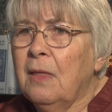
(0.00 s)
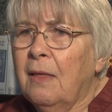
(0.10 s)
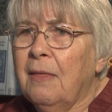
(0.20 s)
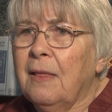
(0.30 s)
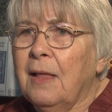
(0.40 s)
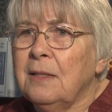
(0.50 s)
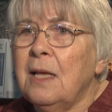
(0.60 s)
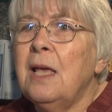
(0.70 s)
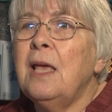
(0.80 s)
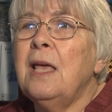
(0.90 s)
I
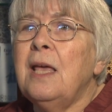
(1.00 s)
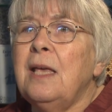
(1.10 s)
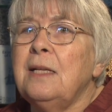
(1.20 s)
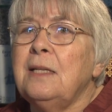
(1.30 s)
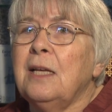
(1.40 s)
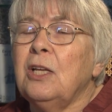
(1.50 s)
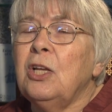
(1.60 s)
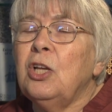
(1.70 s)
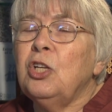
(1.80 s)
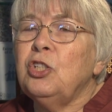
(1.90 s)
think. And
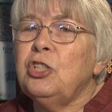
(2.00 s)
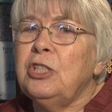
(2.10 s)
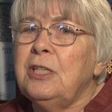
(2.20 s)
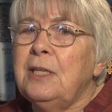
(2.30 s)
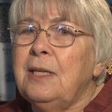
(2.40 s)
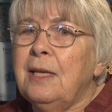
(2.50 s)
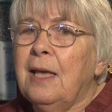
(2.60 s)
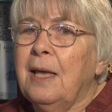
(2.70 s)
she